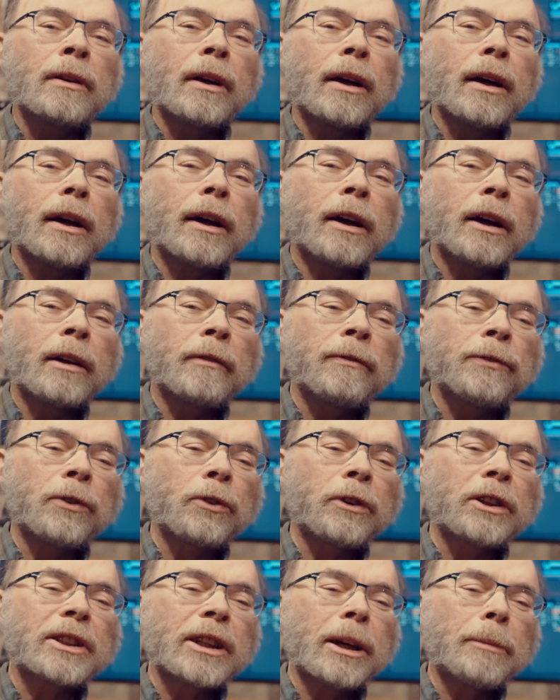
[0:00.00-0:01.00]

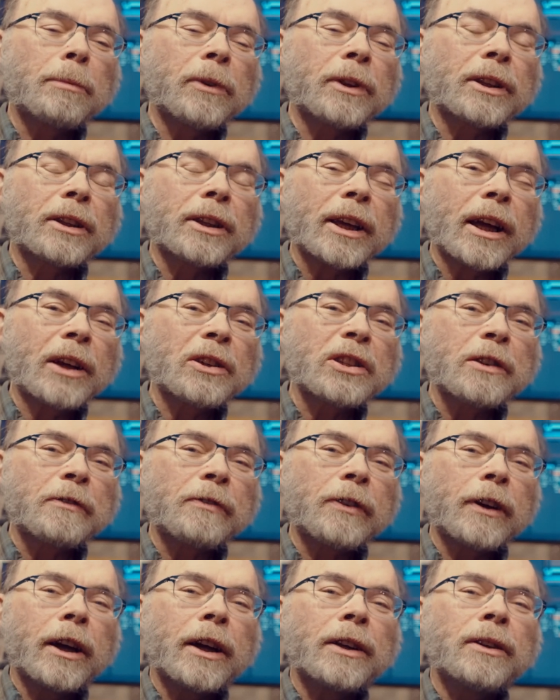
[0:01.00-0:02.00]
For example, it
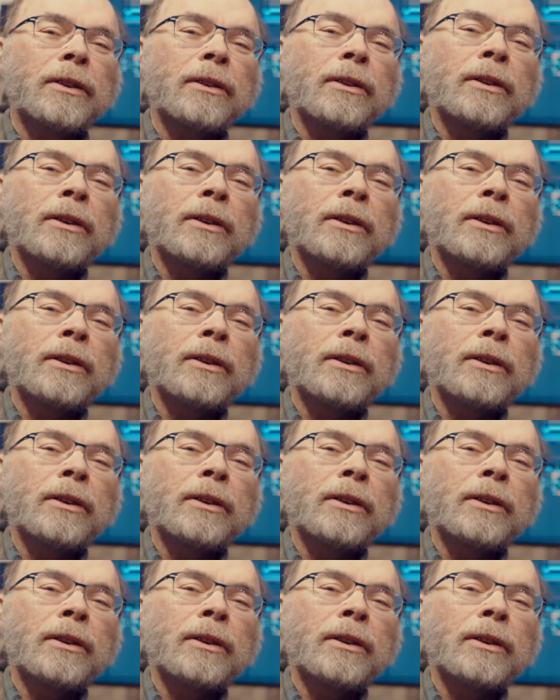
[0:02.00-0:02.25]
calcified